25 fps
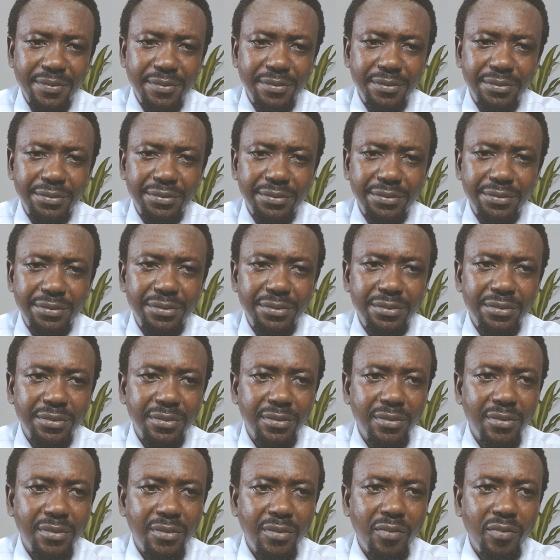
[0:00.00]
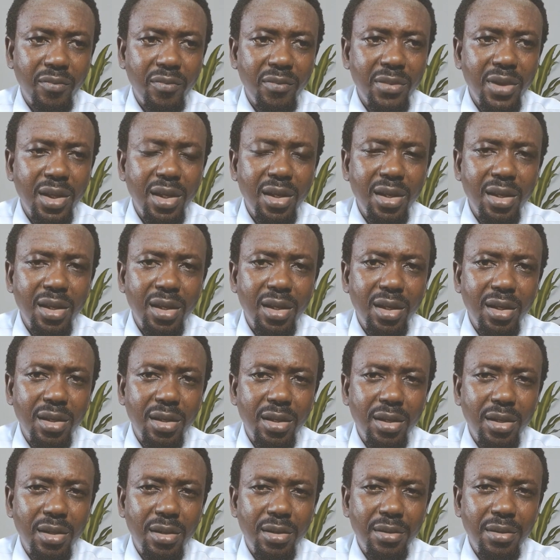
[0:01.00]

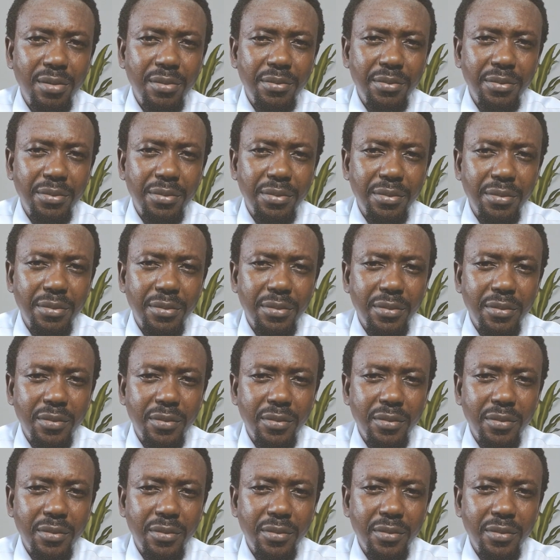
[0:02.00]
(silence)